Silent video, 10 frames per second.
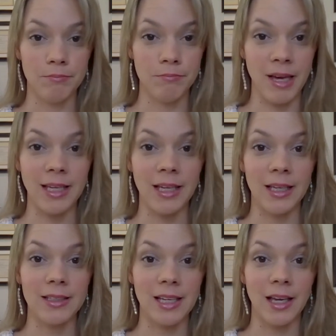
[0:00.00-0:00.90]
taking
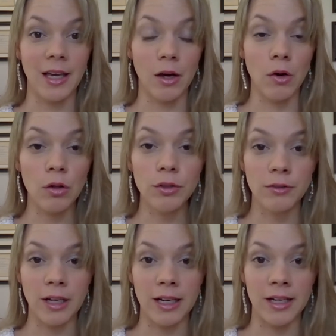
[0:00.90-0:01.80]
a hold of
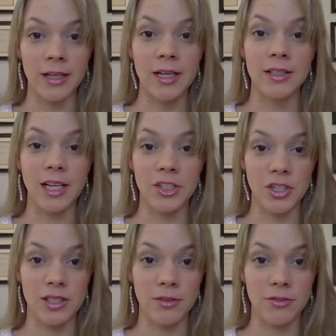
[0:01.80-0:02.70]
our
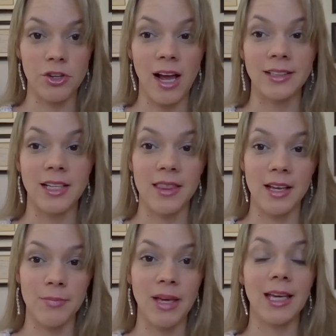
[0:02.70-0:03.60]
digestive tract and
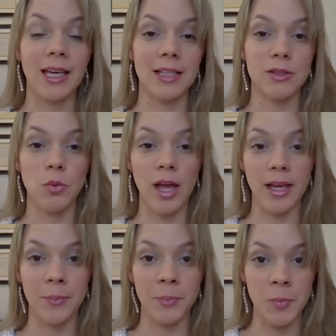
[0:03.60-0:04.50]
then making its
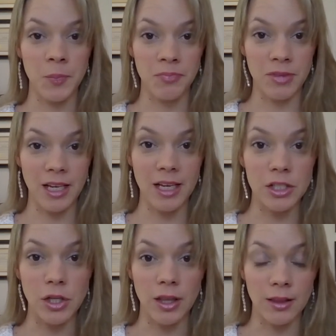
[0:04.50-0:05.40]
way
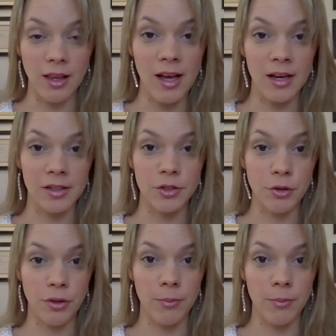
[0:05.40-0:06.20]
into the lungs through the